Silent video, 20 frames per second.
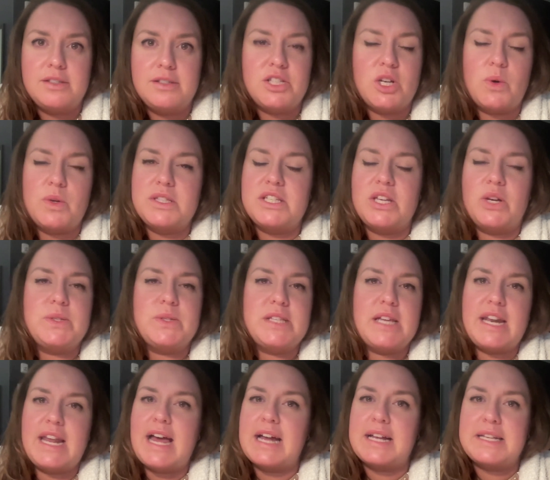so and so
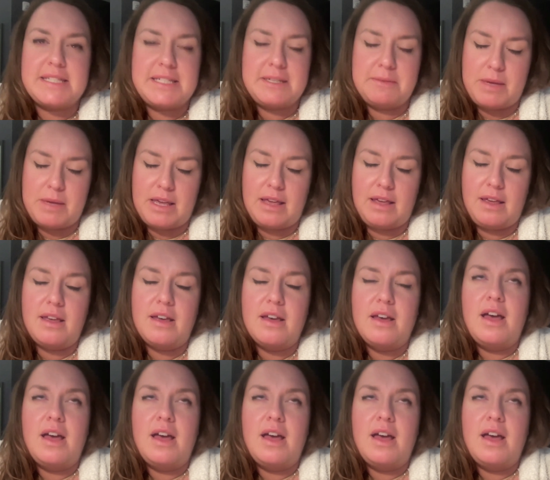said X to me.